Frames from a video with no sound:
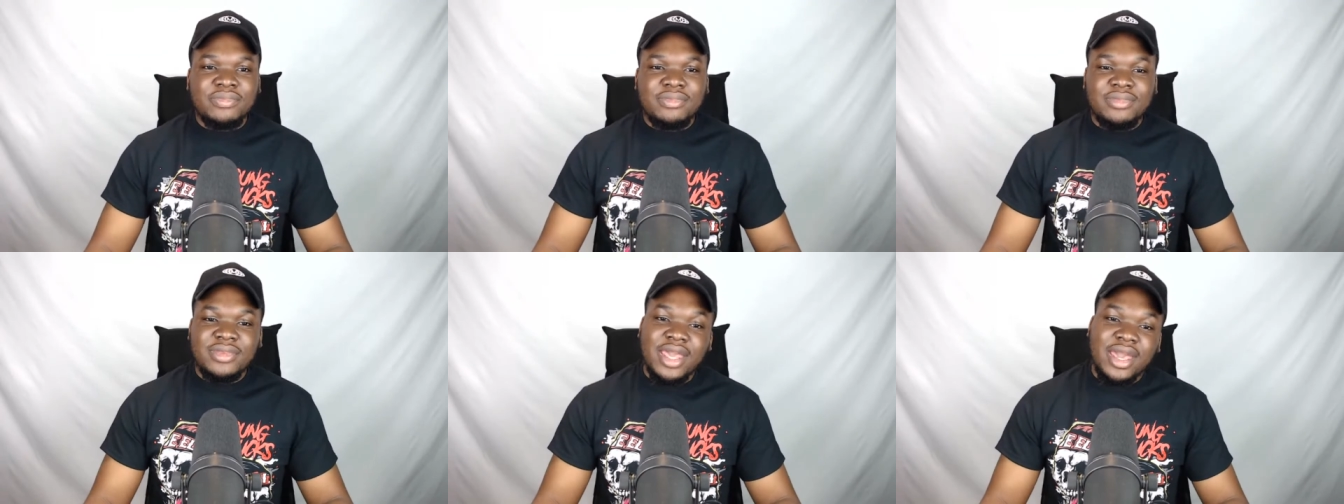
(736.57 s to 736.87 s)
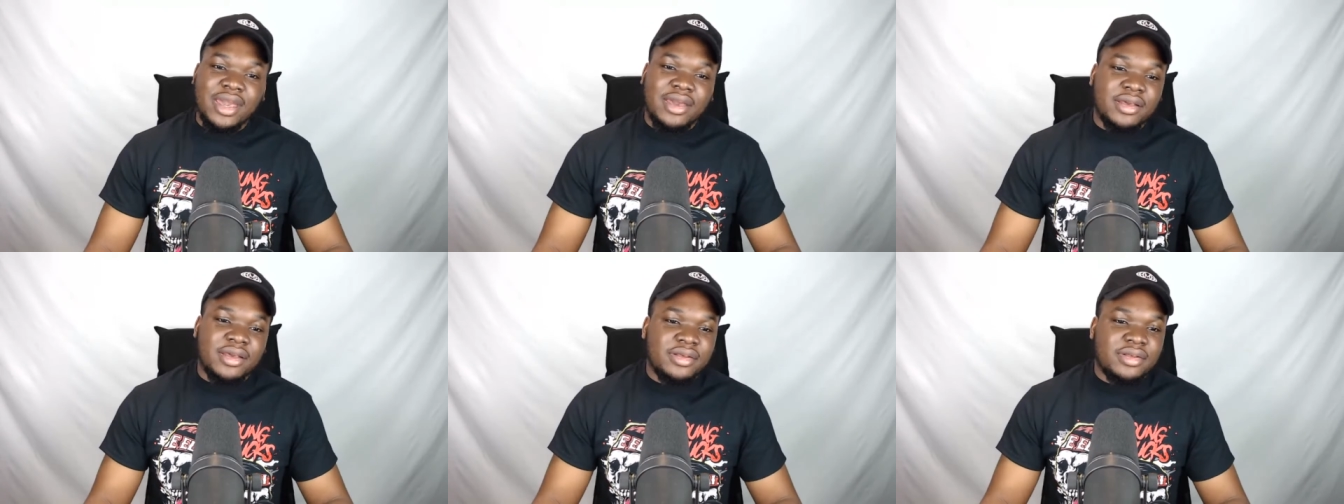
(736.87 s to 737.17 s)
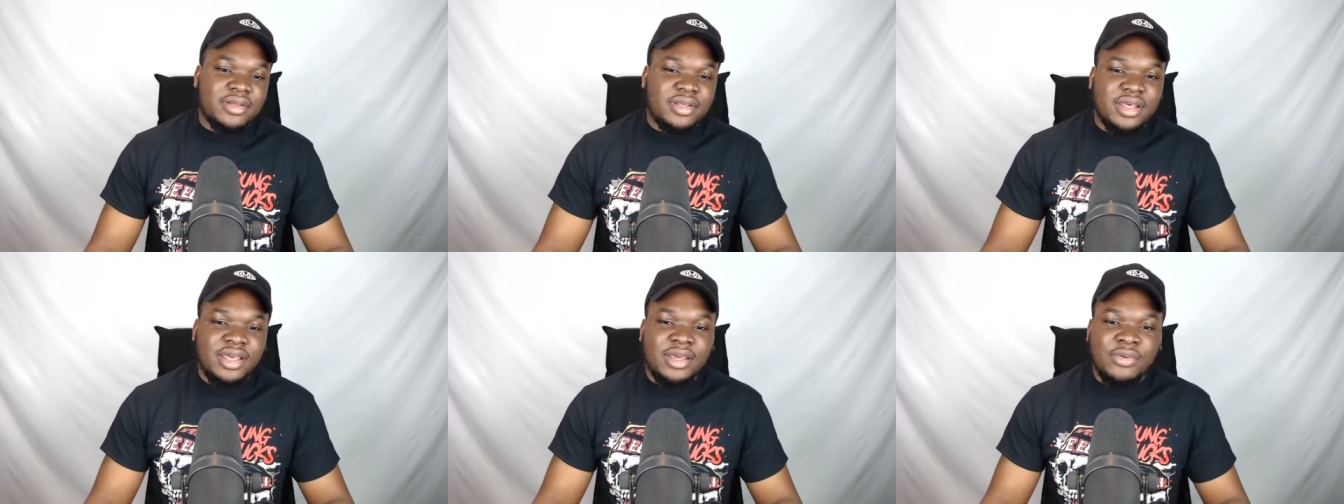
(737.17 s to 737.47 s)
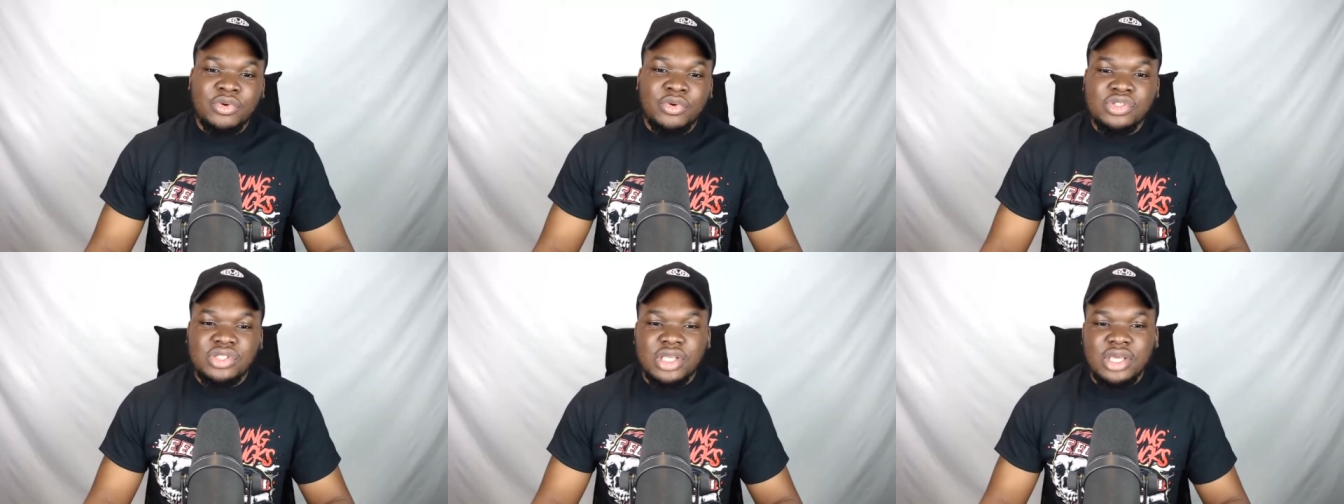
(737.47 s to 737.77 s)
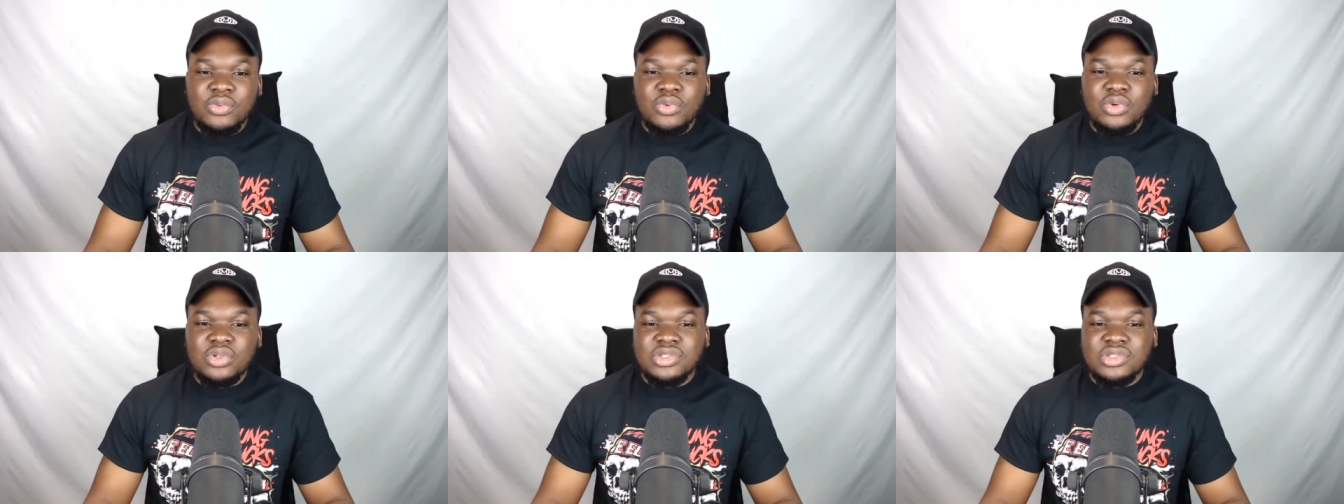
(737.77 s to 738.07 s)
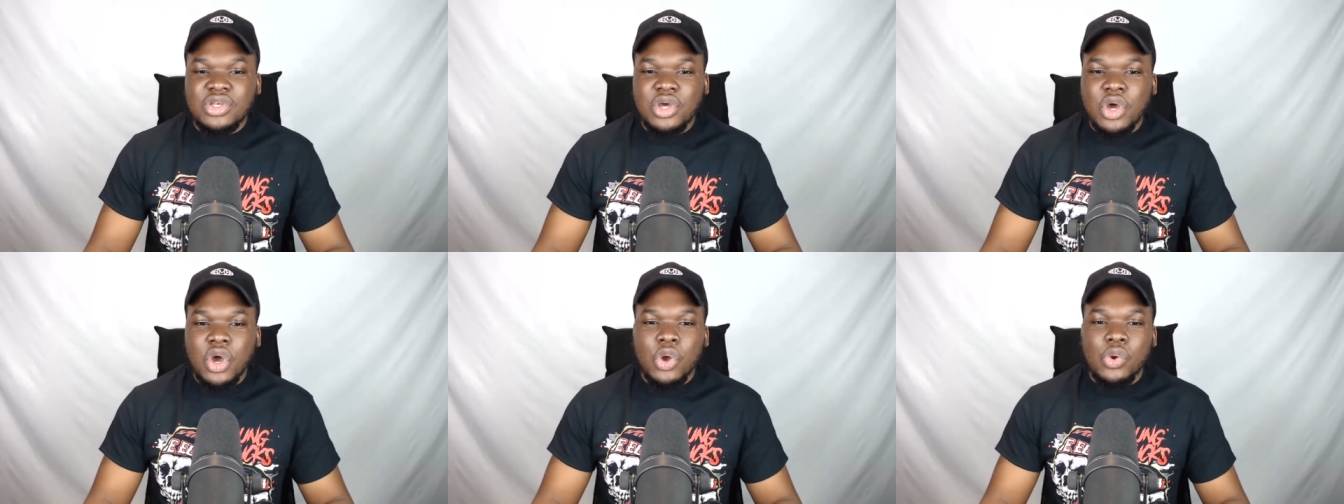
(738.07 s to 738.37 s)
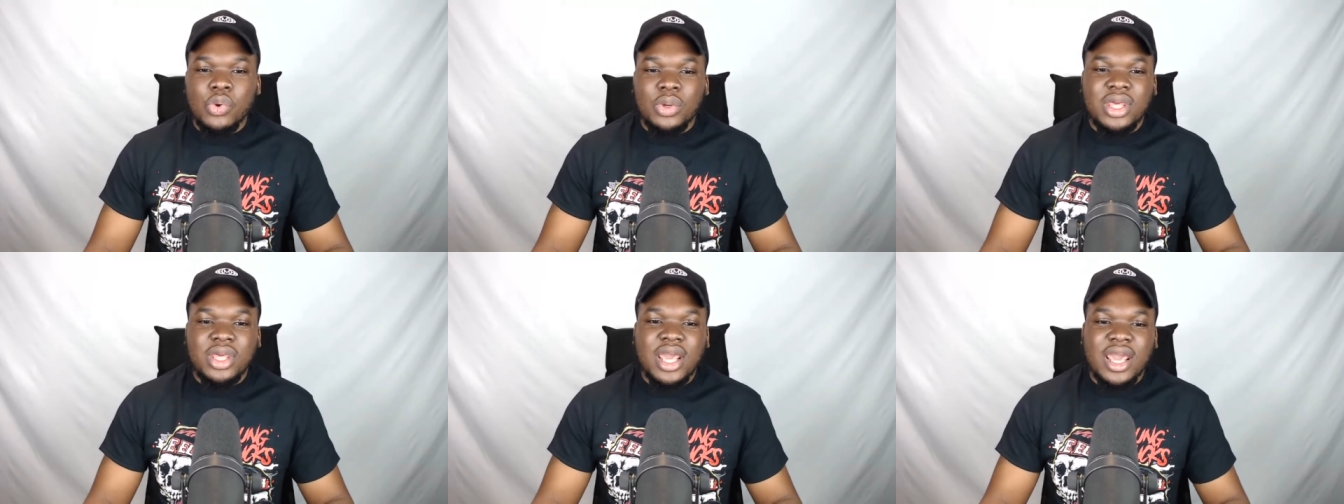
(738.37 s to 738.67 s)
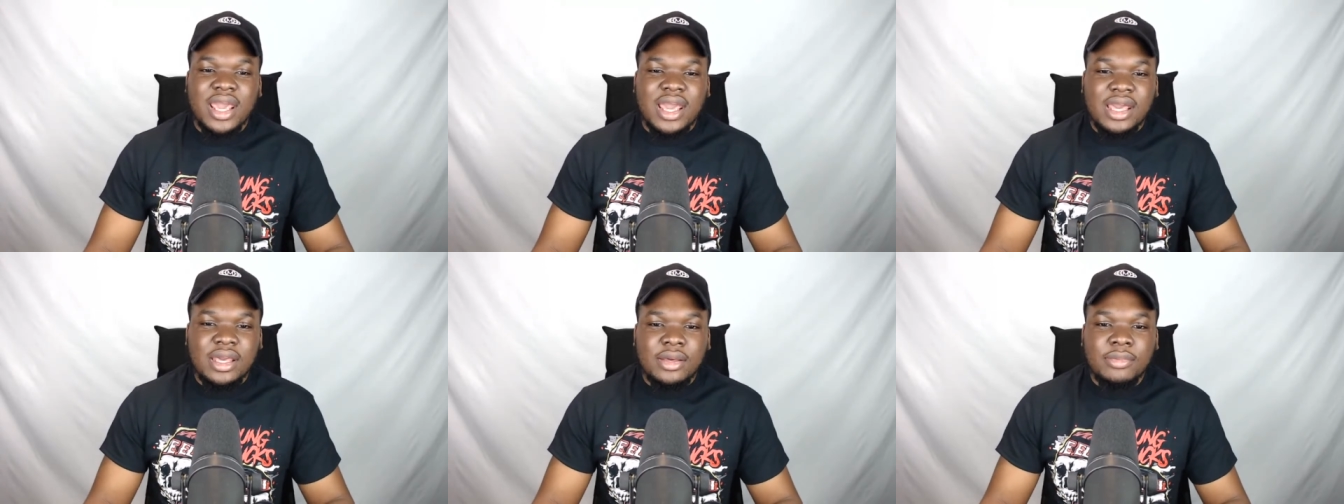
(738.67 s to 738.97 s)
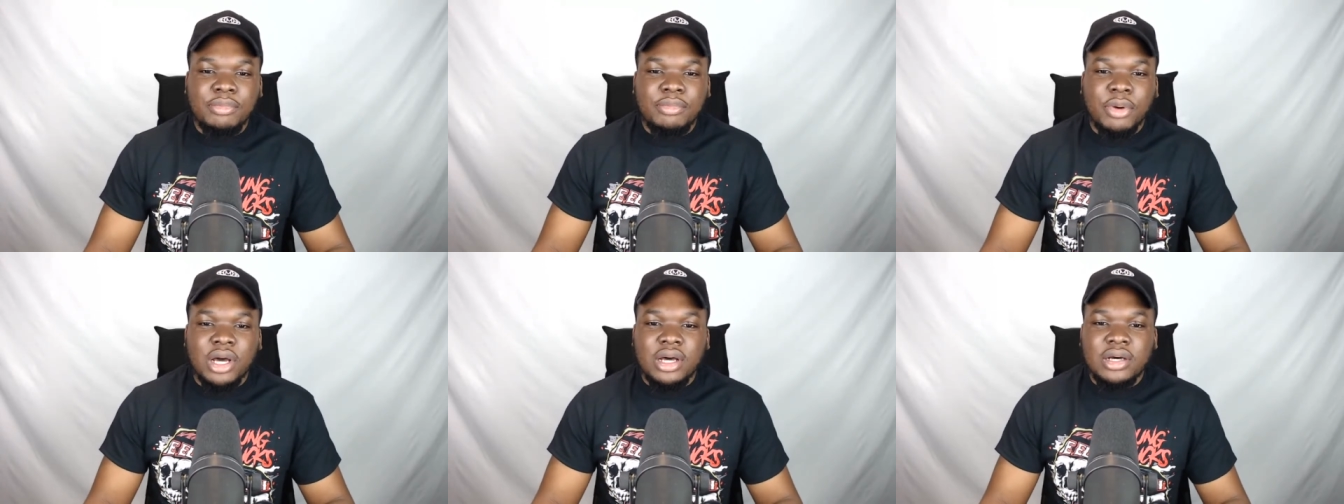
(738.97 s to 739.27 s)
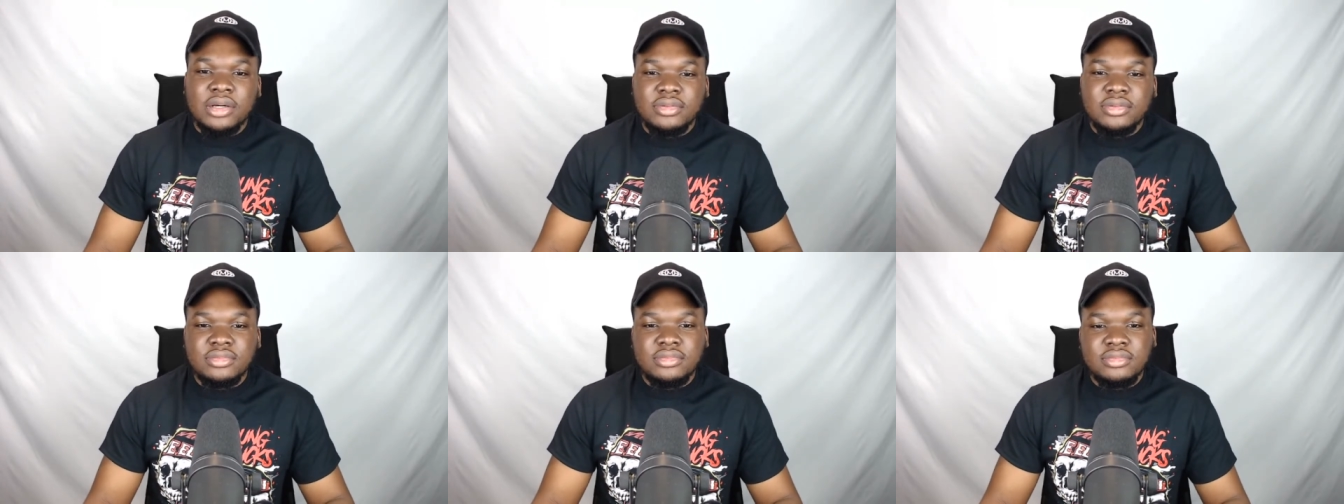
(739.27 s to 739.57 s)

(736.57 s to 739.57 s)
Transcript: yeah, it was okay, but